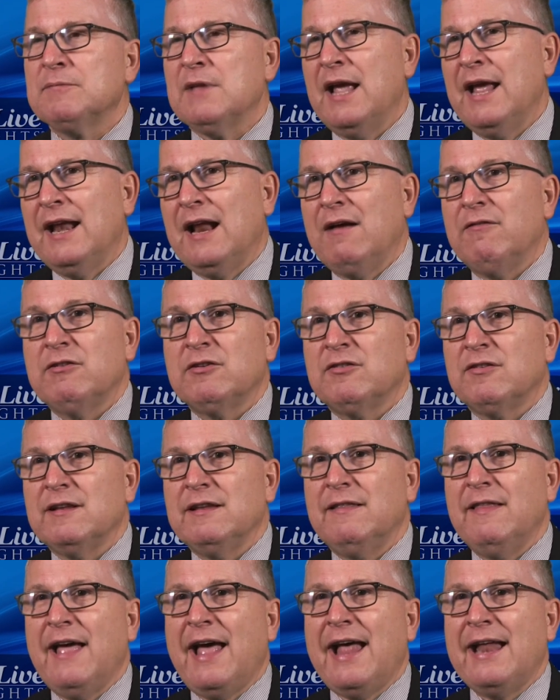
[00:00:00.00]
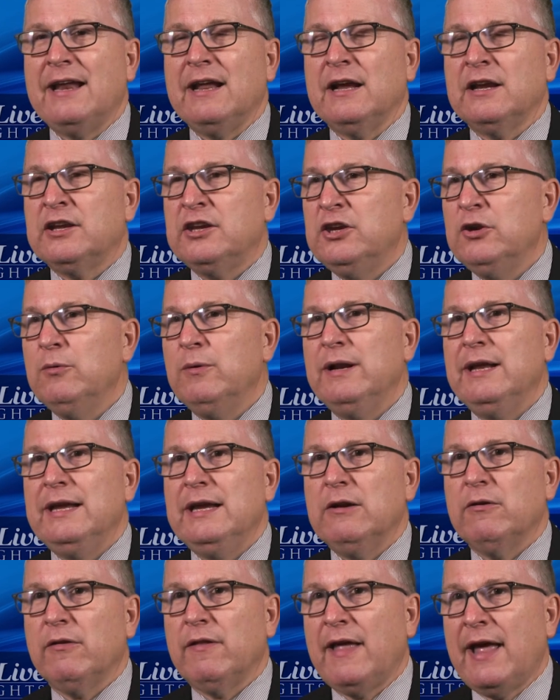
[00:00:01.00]
And obviously that
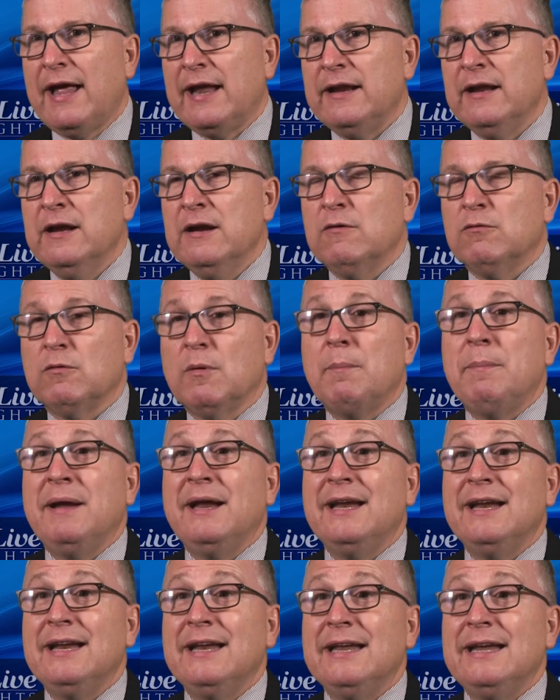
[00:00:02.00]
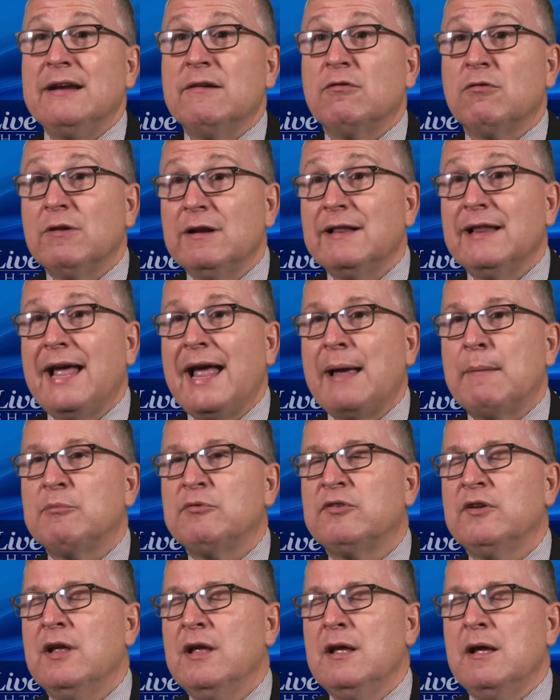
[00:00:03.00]
acuity or that rapidity of
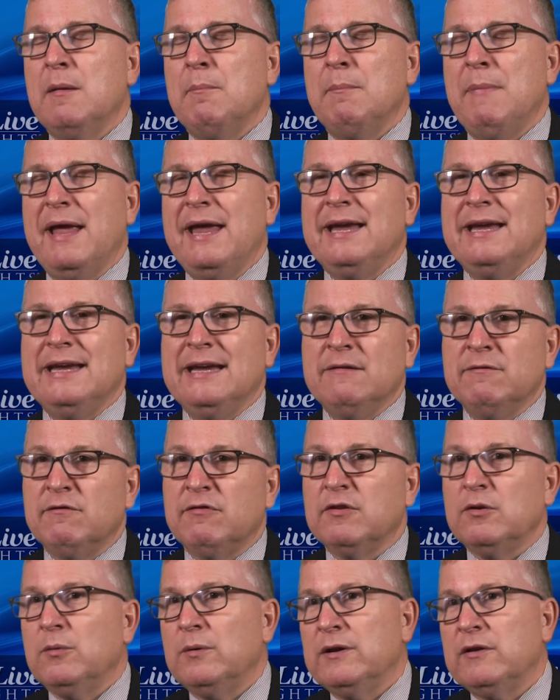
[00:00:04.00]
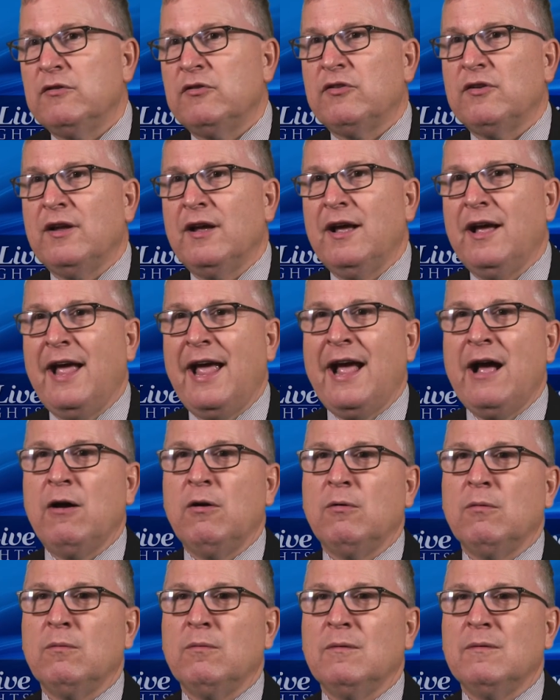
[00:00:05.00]
relapse may influence uh,
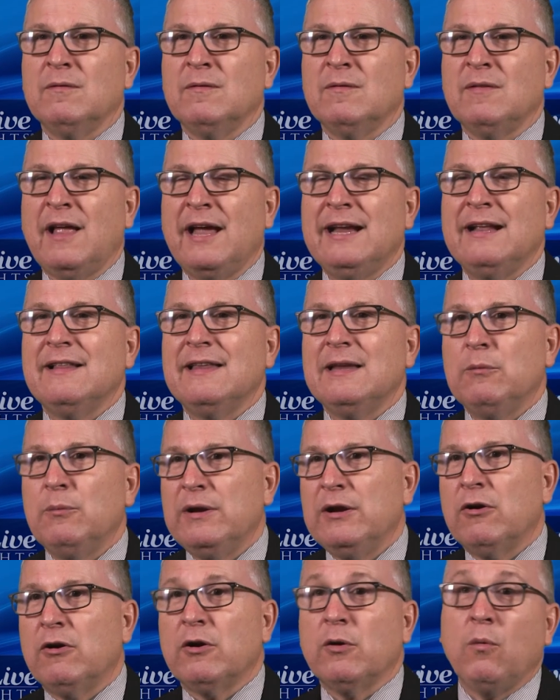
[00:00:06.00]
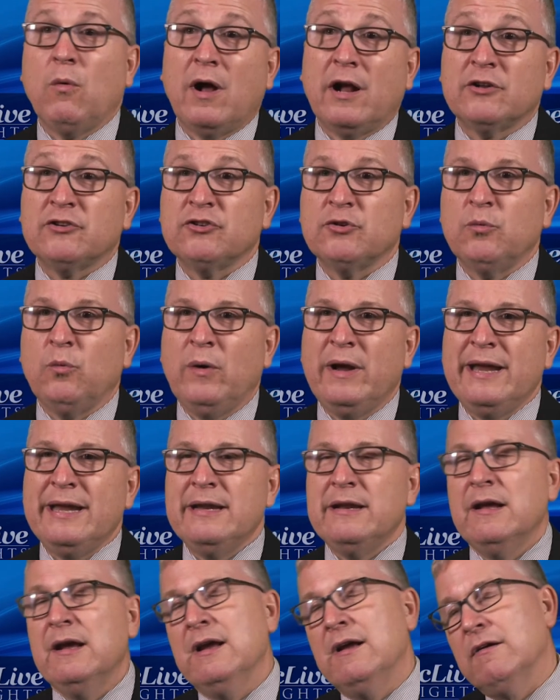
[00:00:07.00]
how likely we are to watch and
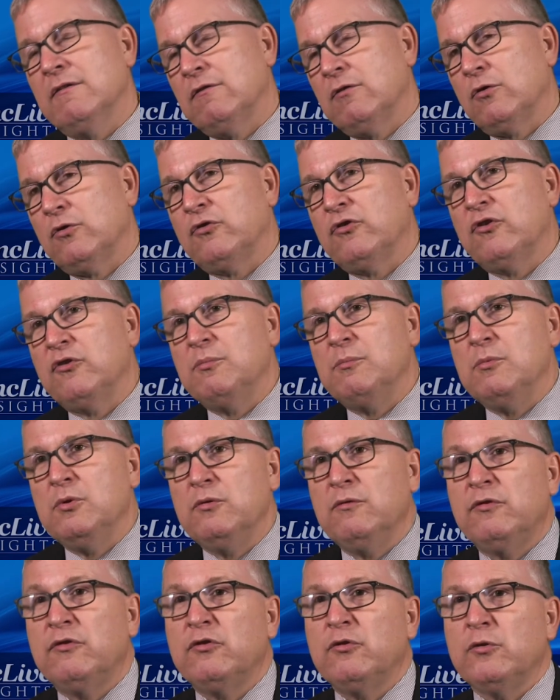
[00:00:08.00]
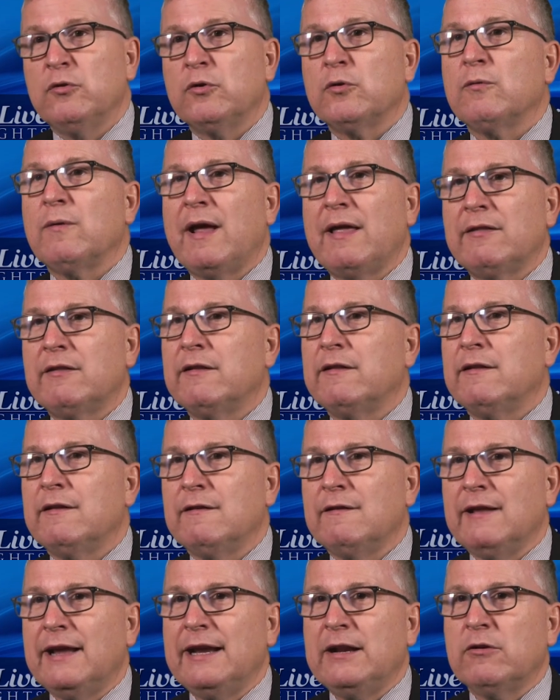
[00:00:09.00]
wait versus move sooner rather
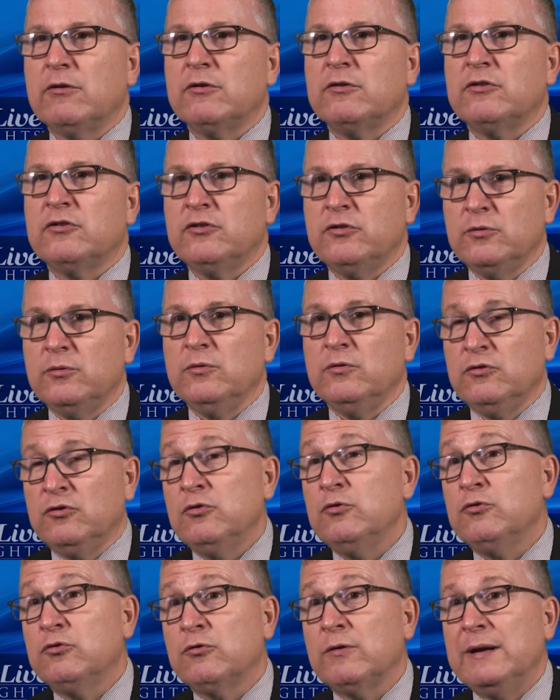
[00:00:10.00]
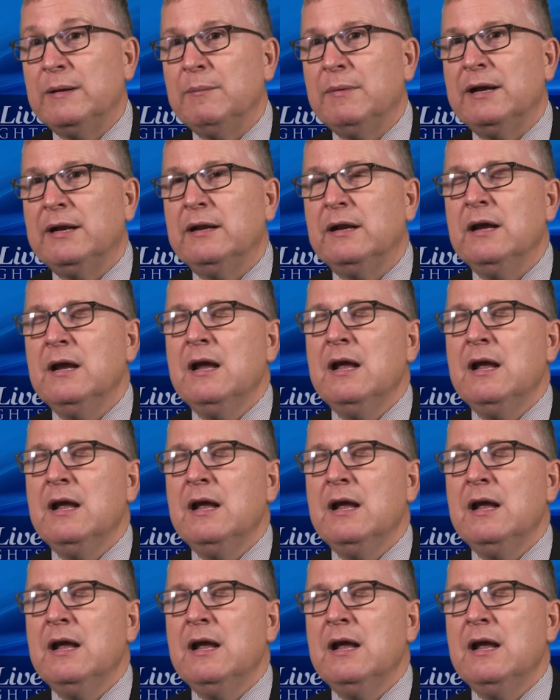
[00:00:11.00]
than later to, to treatment.